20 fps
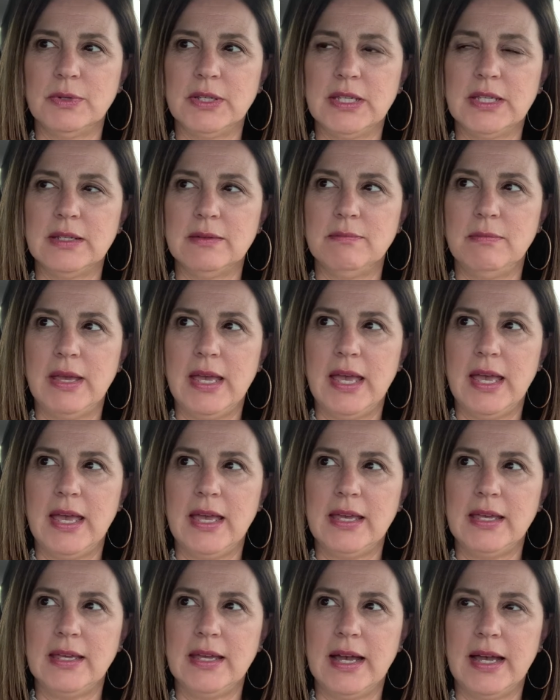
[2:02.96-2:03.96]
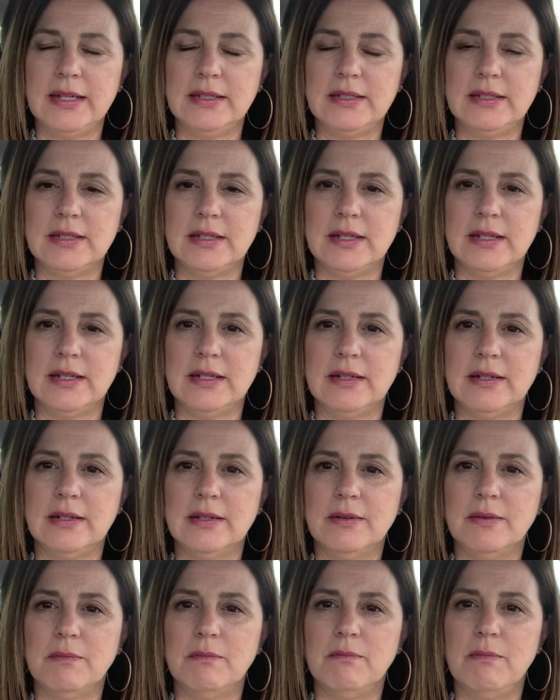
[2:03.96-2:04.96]
week in May, I did
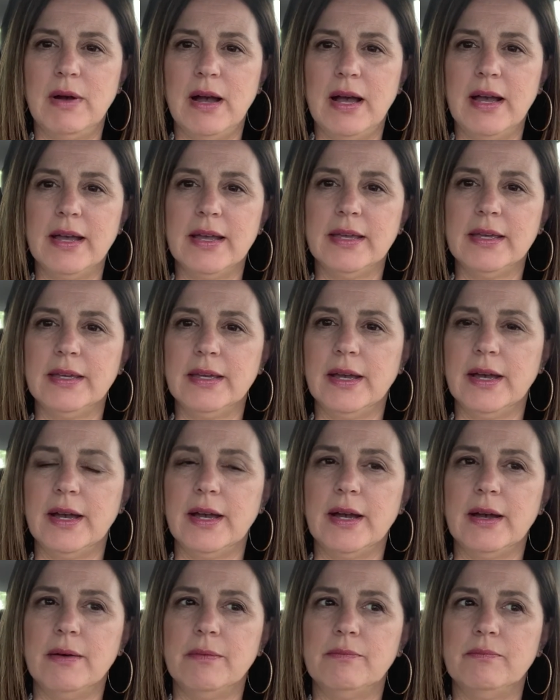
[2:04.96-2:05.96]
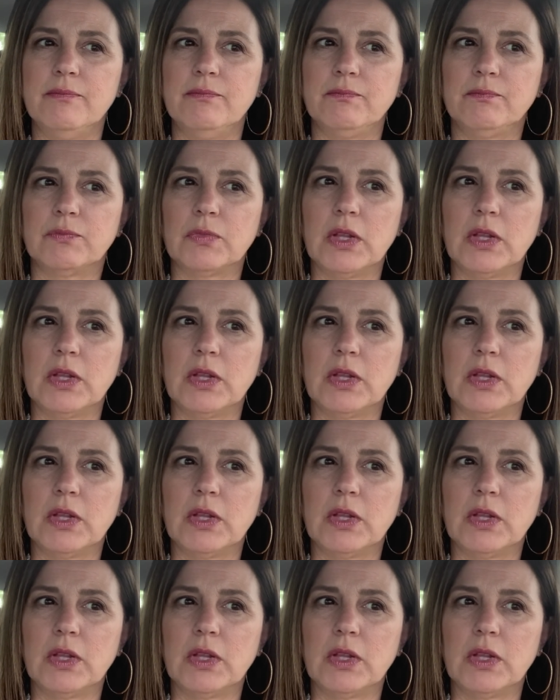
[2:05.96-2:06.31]
my um,